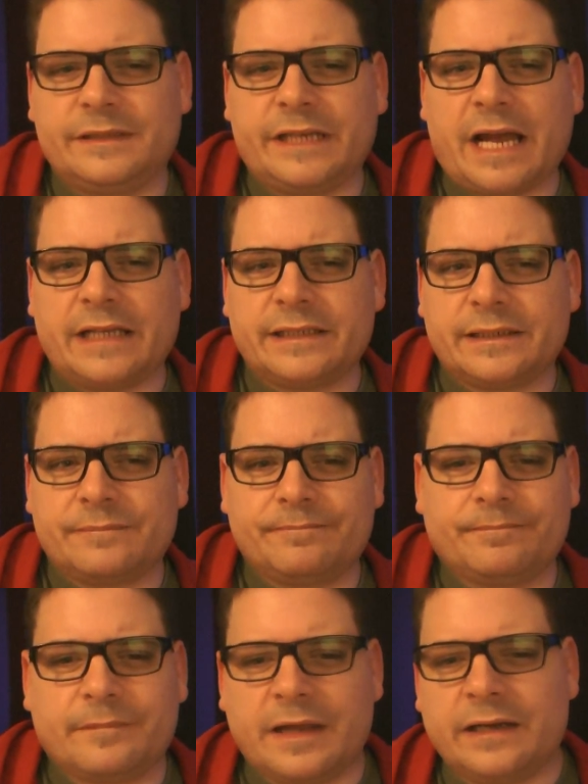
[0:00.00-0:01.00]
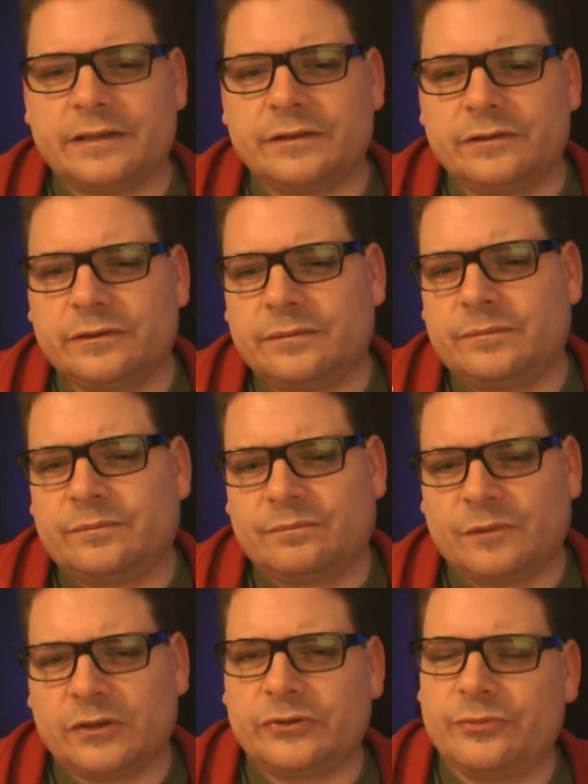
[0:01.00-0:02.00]
Yes, there isn't
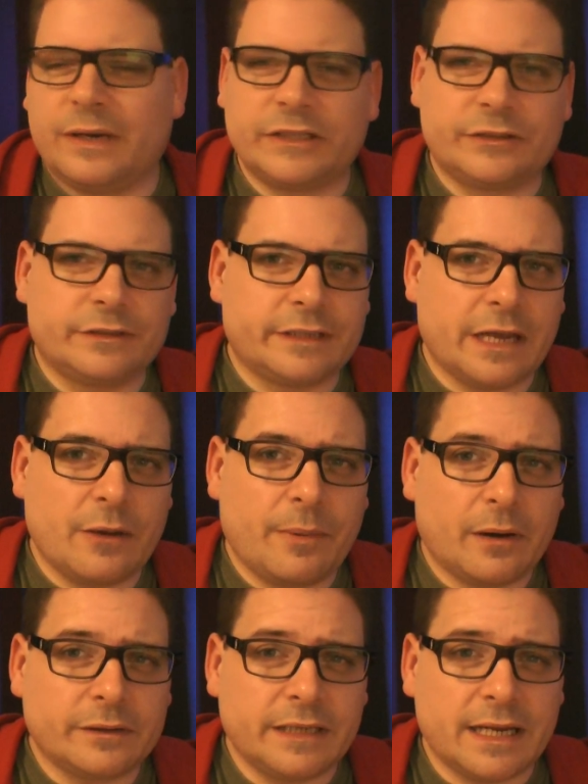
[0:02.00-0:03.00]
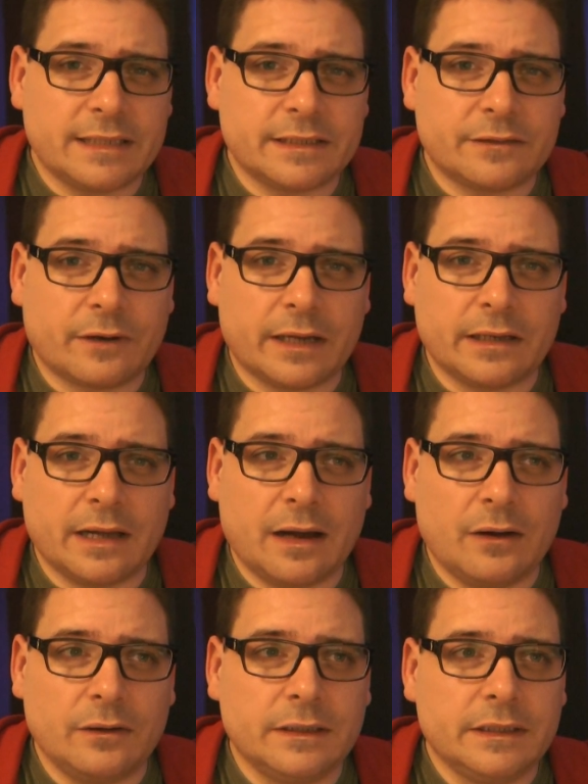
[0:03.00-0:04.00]
not too much to say about Yes right
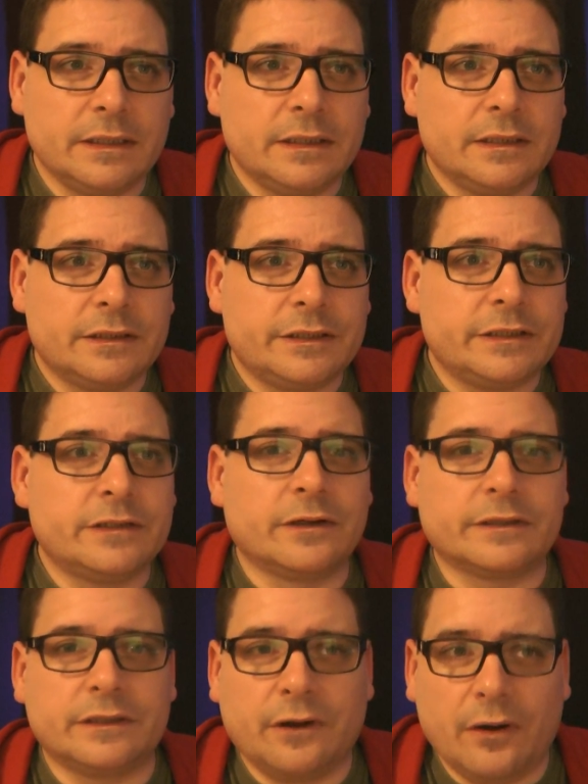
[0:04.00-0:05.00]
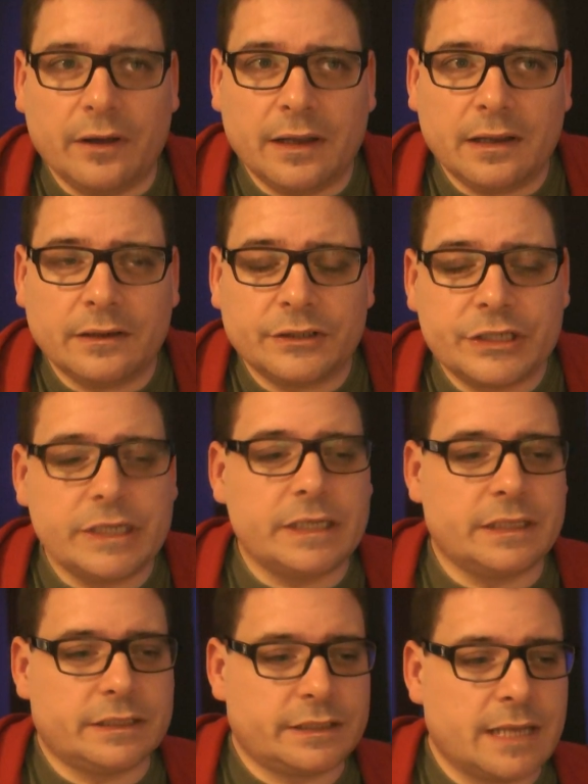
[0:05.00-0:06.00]
now. She's not annoying.
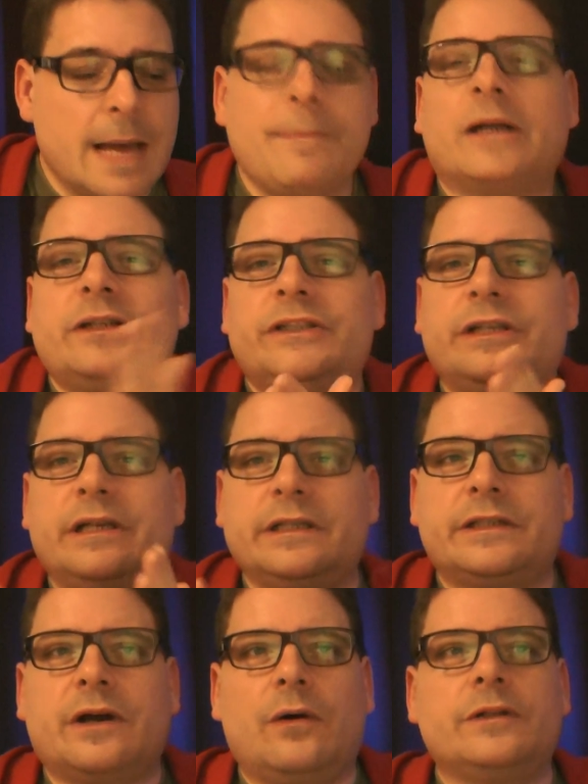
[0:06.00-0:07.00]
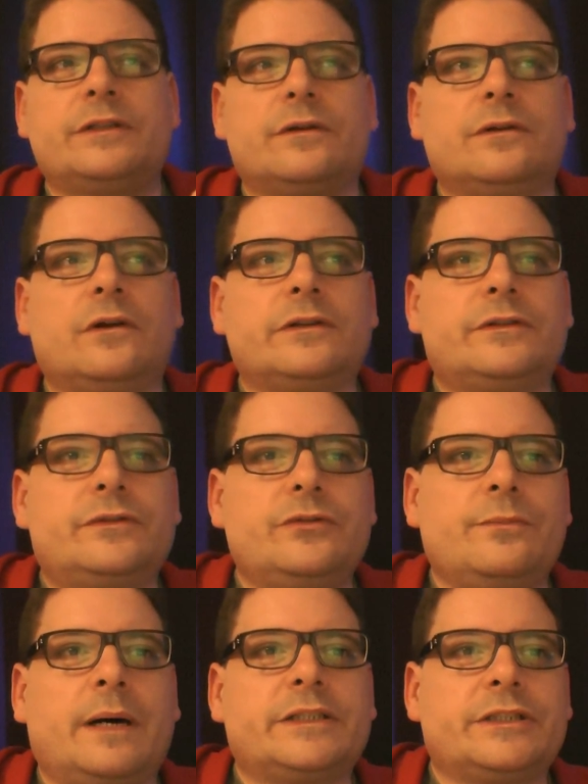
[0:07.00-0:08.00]
But she is also not
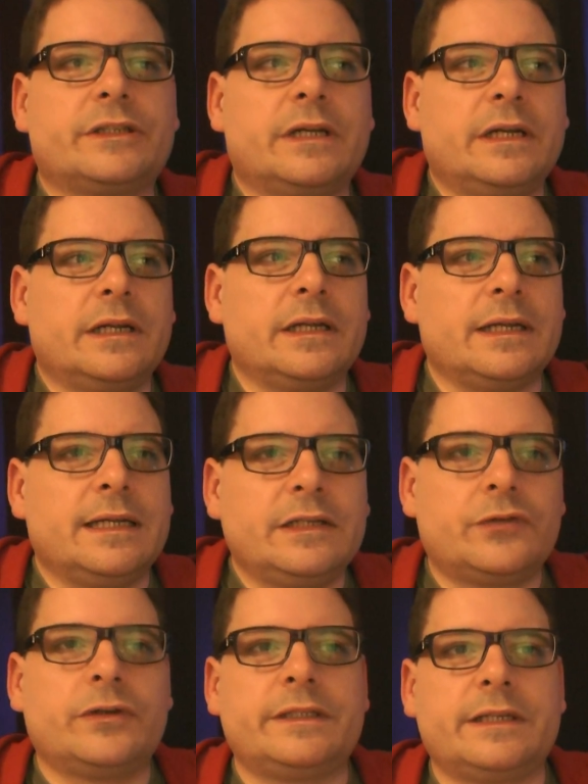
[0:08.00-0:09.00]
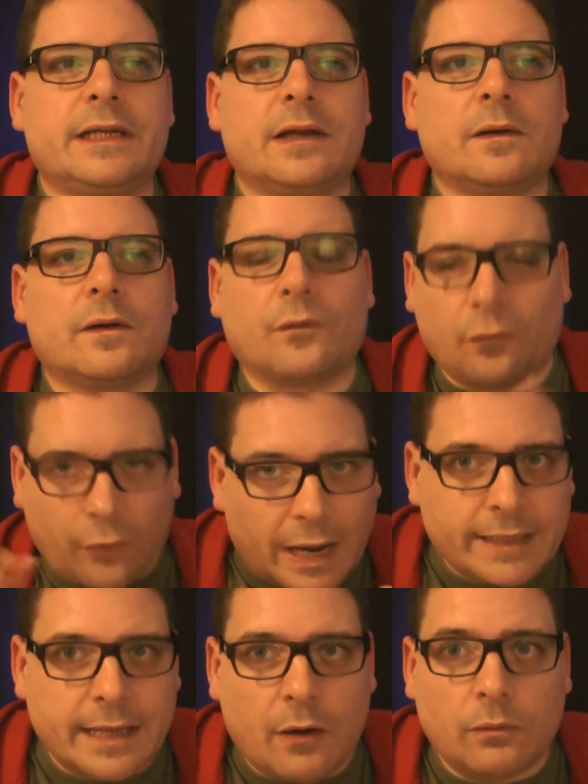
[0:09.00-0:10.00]
too much interesting
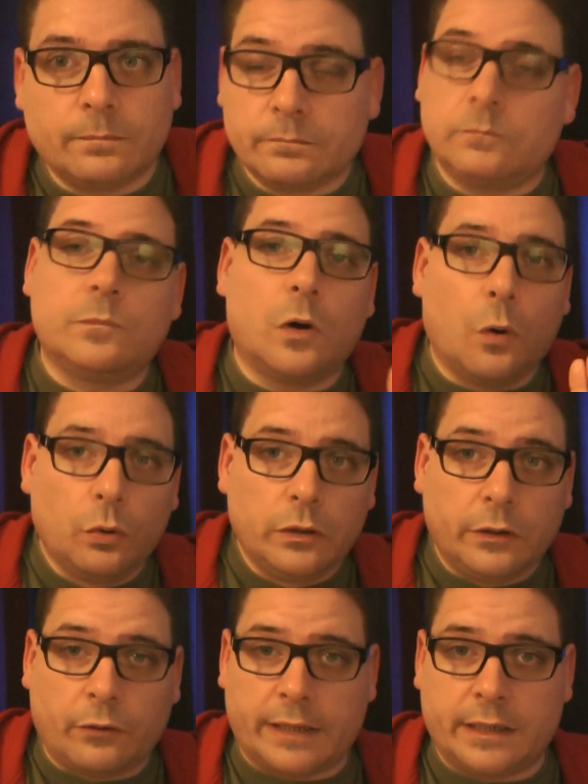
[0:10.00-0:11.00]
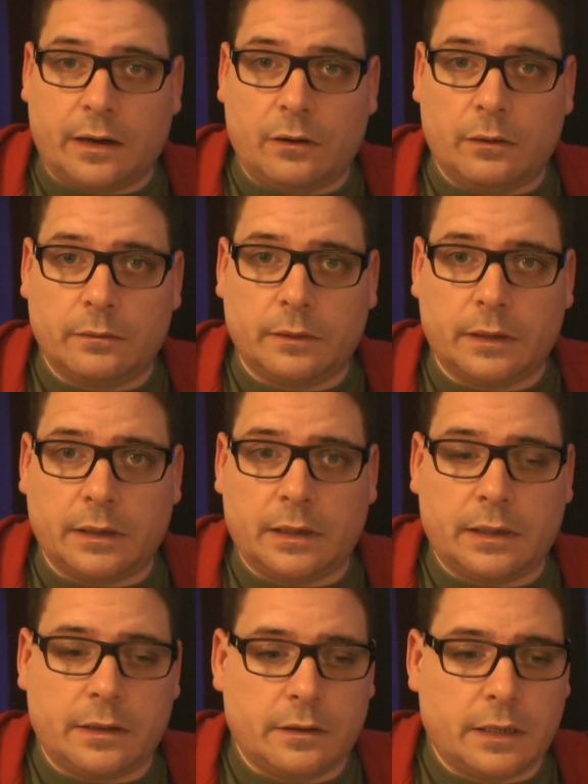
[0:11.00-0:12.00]
right now. Only right now.
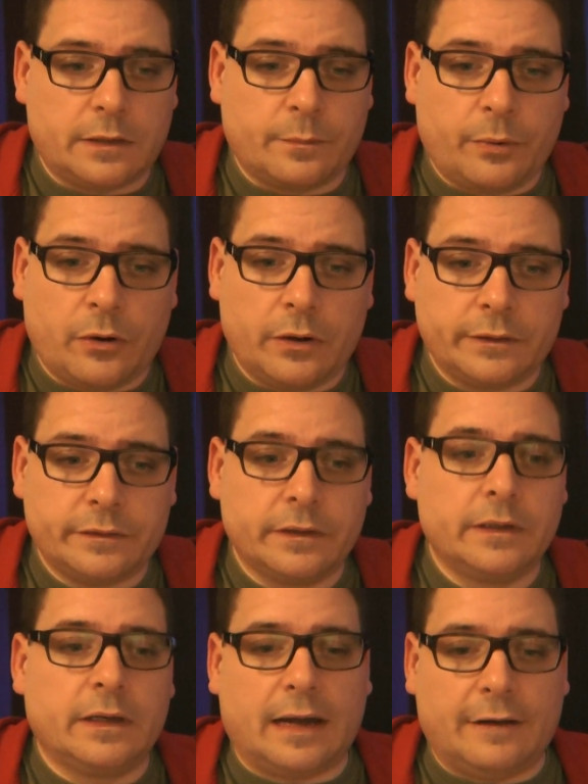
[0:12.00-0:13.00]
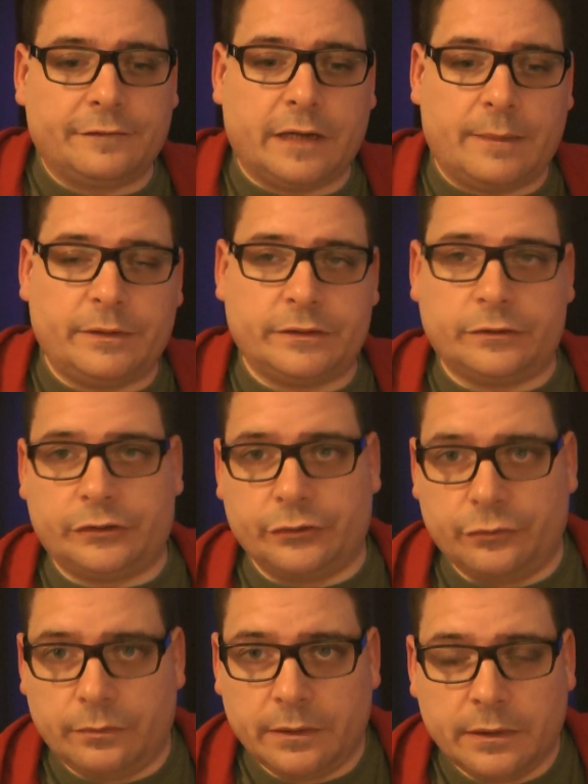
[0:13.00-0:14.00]
At the point after episode
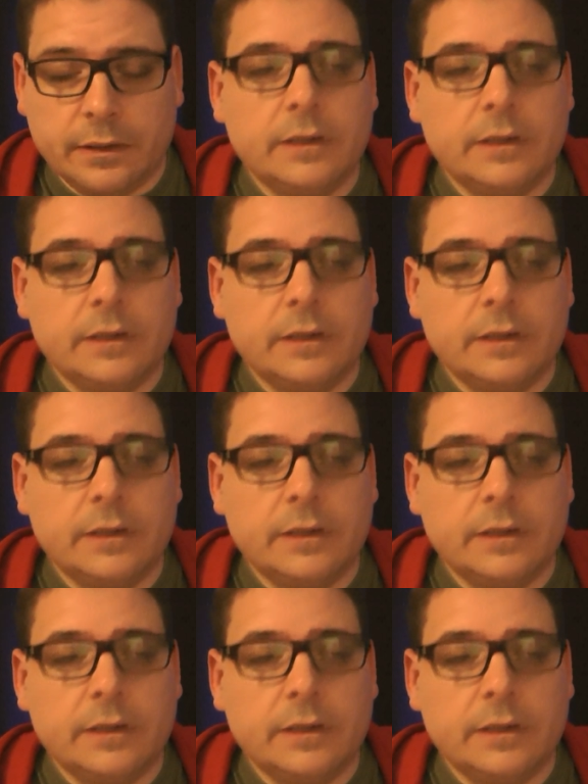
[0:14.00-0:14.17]
2.